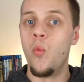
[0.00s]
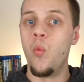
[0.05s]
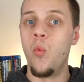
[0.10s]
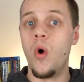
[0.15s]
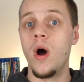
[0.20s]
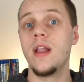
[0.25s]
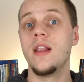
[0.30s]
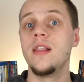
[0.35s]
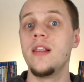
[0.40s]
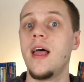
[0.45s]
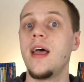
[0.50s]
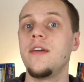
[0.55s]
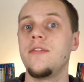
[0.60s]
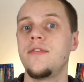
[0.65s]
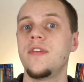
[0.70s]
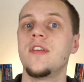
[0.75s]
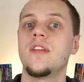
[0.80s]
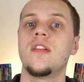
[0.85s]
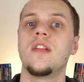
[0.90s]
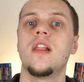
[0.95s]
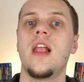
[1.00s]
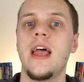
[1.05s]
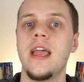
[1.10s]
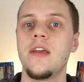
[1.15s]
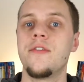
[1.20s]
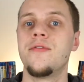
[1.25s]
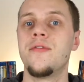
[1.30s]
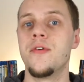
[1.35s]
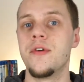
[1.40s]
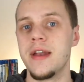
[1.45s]
what life is
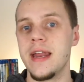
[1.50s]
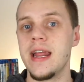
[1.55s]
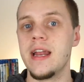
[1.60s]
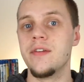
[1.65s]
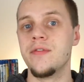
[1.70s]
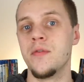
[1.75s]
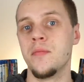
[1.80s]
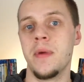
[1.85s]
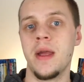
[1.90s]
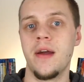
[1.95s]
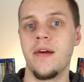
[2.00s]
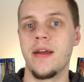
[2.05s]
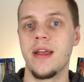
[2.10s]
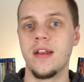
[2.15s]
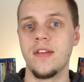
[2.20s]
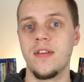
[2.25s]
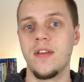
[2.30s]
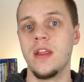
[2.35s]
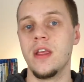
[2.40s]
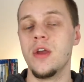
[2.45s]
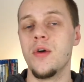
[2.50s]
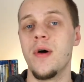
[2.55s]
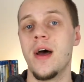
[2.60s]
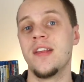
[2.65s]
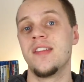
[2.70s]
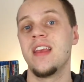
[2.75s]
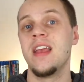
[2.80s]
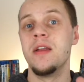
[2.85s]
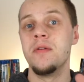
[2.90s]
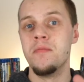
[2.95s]
like for Native Americans in the
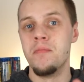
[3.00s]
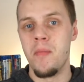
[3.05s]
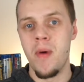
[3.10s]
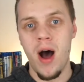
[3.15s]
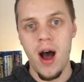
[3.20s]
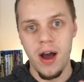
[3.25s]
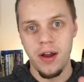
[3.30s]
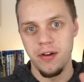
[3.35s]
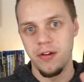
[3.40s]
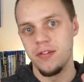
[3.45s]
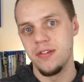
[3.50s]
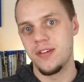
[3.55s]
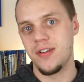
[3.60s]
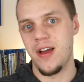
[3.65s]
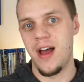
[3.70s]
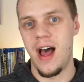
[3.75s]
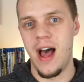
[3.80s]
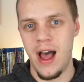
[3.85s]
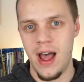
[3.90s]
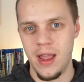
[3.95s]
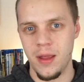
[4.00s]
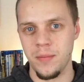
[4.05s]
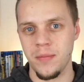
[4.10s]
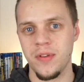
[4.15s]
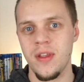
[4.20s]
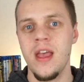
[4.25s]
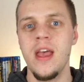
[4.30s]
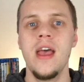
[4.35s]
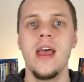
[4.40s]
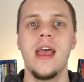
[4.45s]
US in modern times.